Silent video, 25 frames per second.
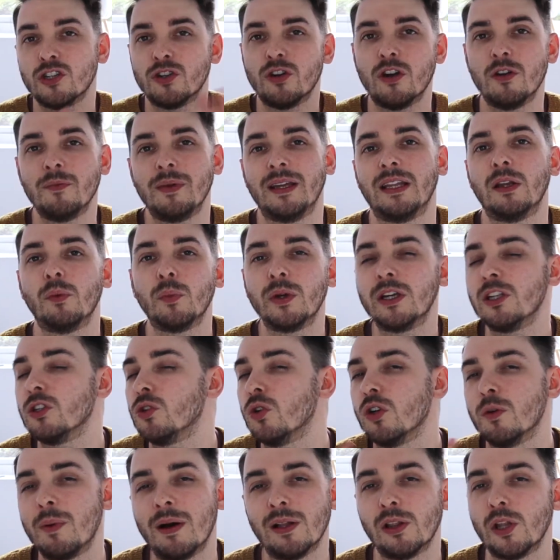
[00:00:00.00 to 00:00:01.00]
you know what I mean? We can
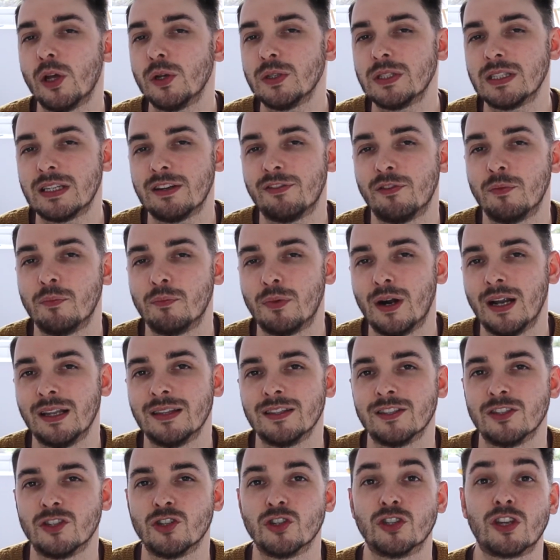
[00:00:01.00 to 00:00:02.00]
talk about loads of different
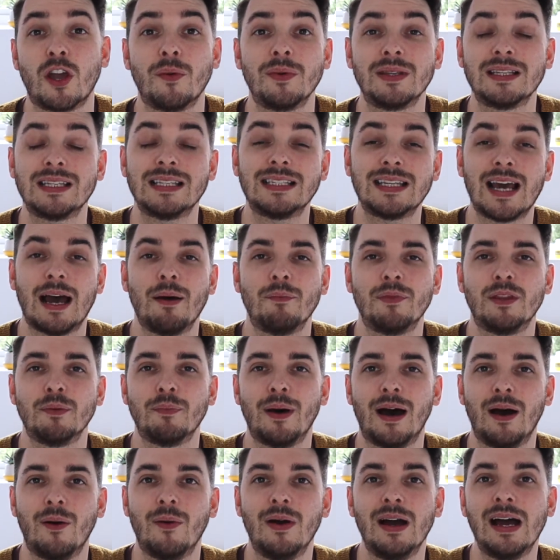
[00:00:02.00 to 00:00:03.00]
brands and just go into depth
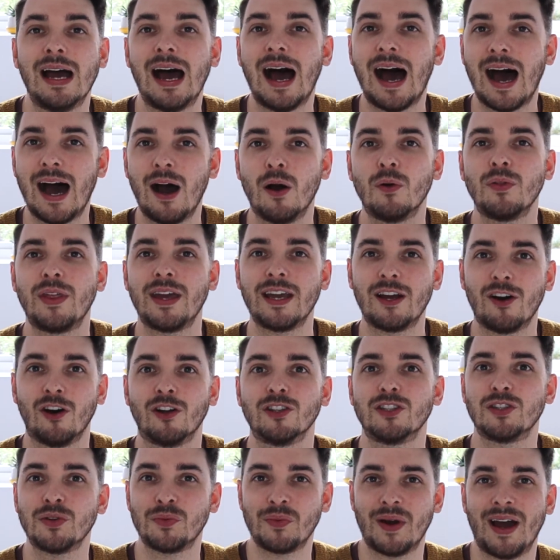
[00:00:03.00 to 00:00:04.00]
about how they
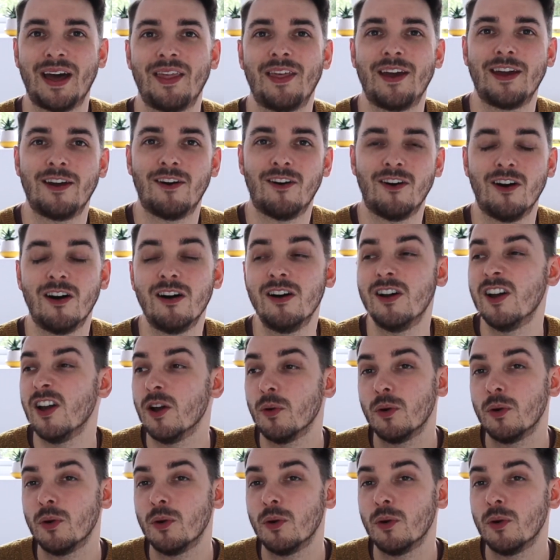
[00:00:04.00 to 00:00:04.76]
got to where they are,